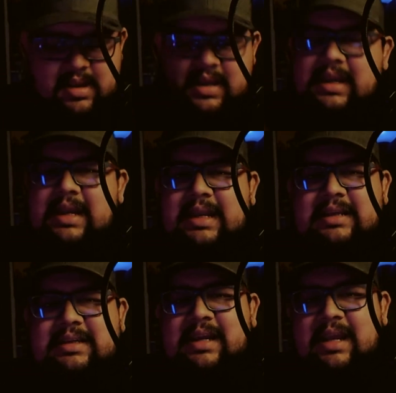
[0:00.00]

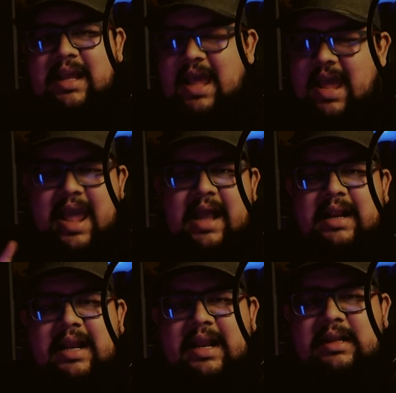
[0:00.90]
EDC,
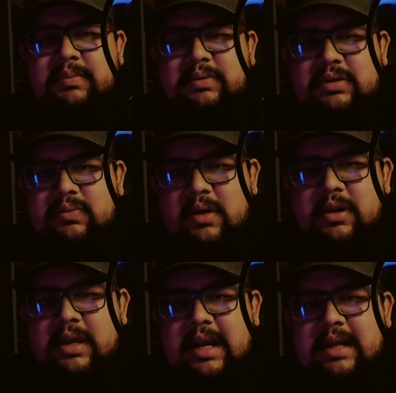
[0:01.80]
and collectibles as well,
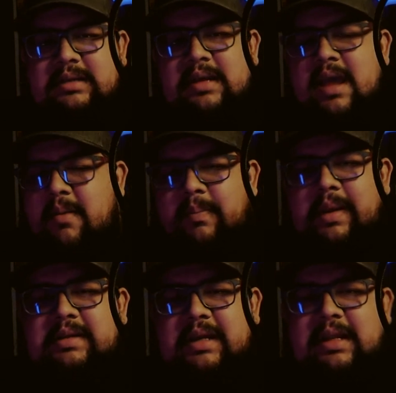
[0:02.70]
you guys.
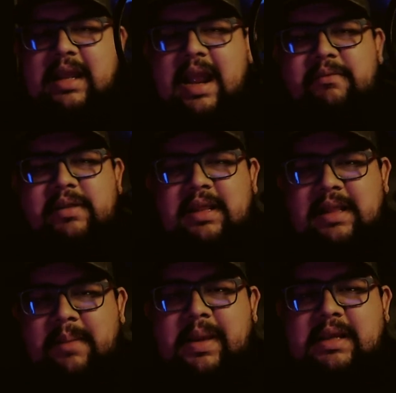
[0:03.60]
Basically, everything
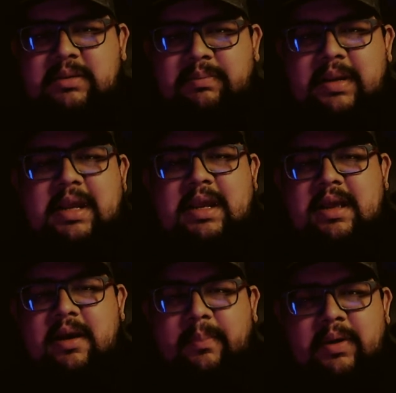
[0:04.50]
that makes me
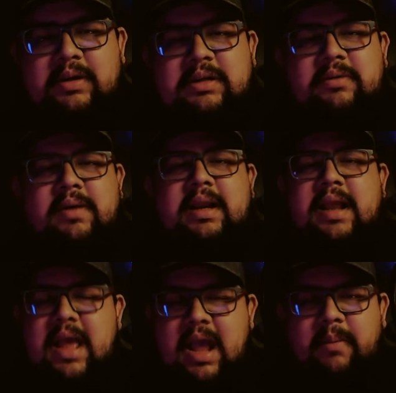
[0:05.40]
a person, right?
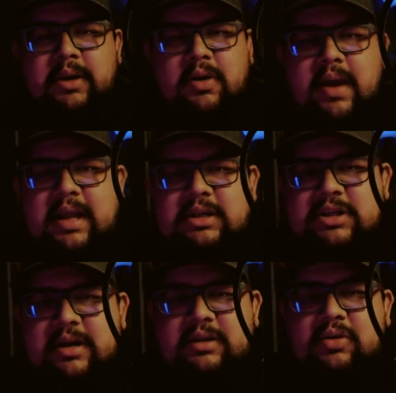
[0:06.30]
I'm gonna go ahead and
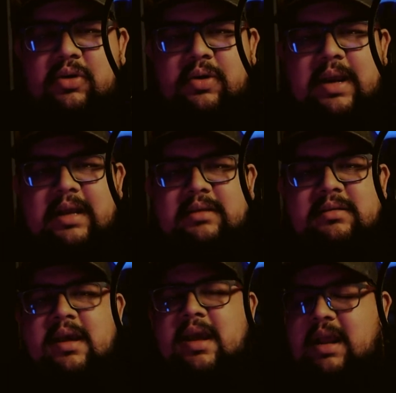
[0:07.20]
share it to you
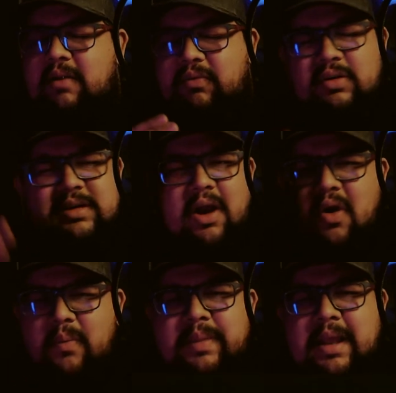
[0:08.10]
guys. And of course, I
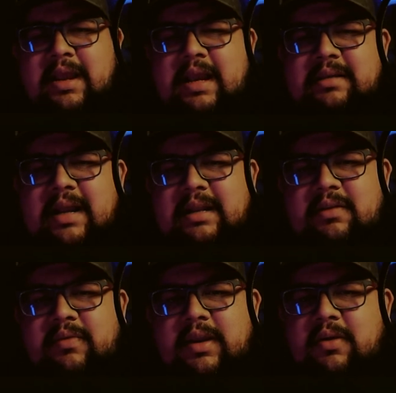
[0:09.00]
hope that you guys like
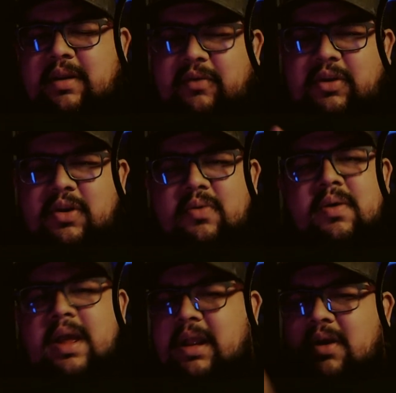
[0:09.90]
this video. And if you do,
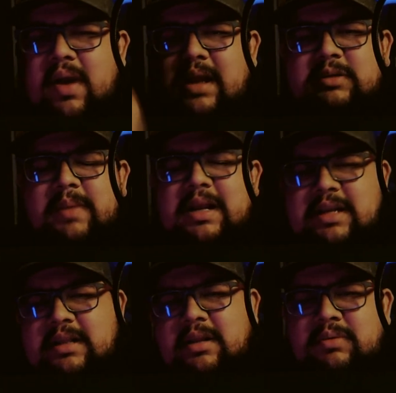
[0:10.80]
go ahead and smash
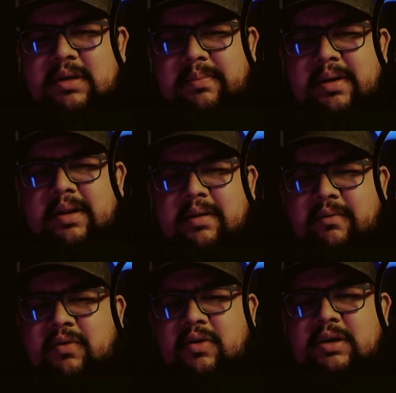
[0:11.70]
that thumbs up button,
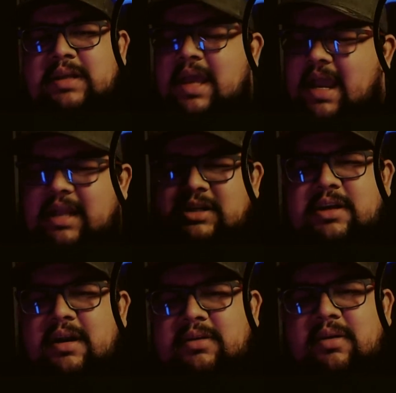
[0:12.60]
of course, and
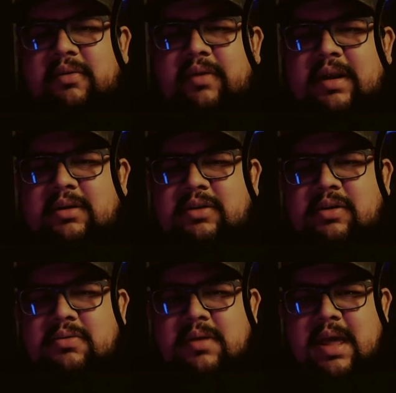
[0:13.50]
share it to a friend or two.